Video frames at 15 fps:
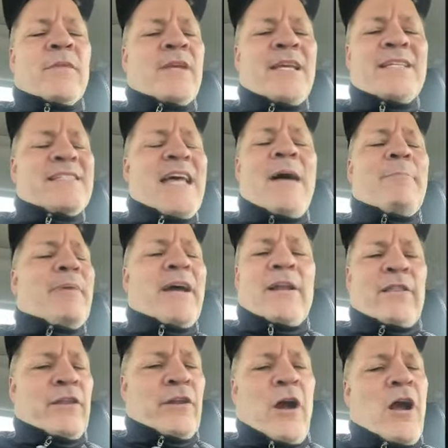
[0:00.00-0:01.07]
he's not
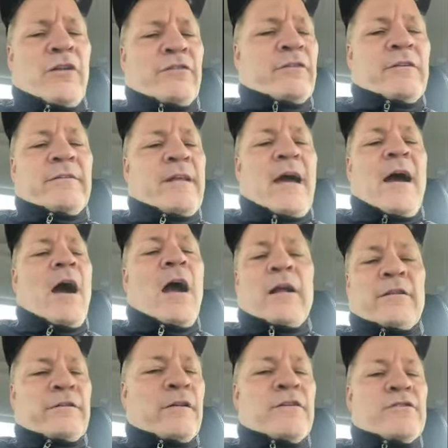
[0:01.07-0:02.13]
better than Artur. Now,
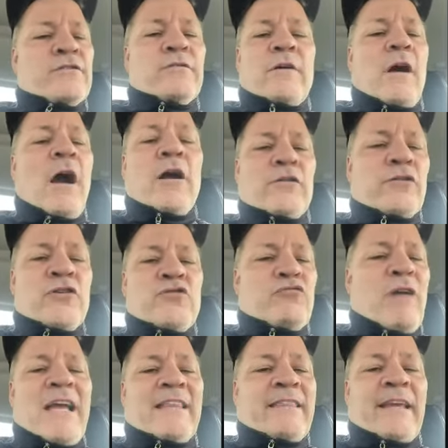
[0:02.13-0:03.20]
Artur's
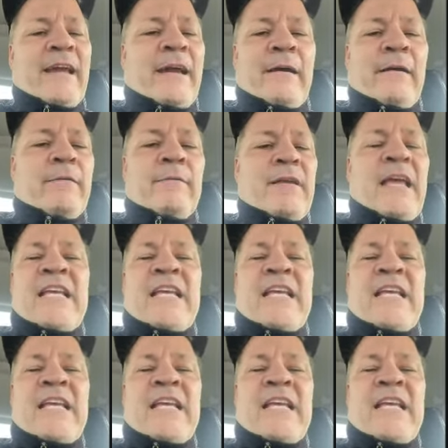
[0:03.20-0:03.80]
right there